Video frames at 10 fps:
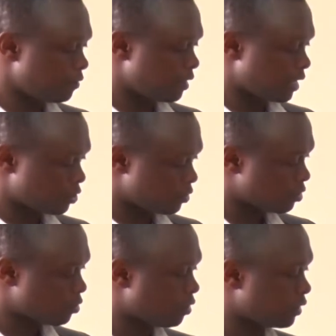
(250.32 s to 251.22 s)
in the reaction is
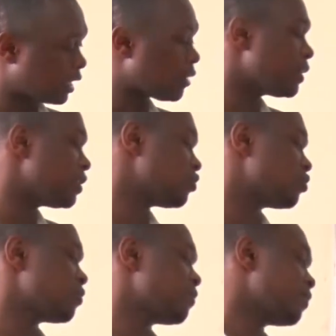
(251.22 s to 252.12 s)
called
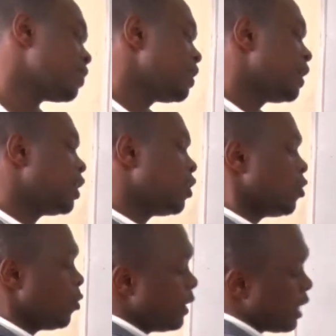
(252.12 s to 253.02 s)
thiolase.
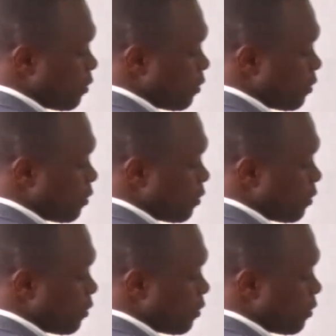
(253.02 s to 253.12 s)
Now we are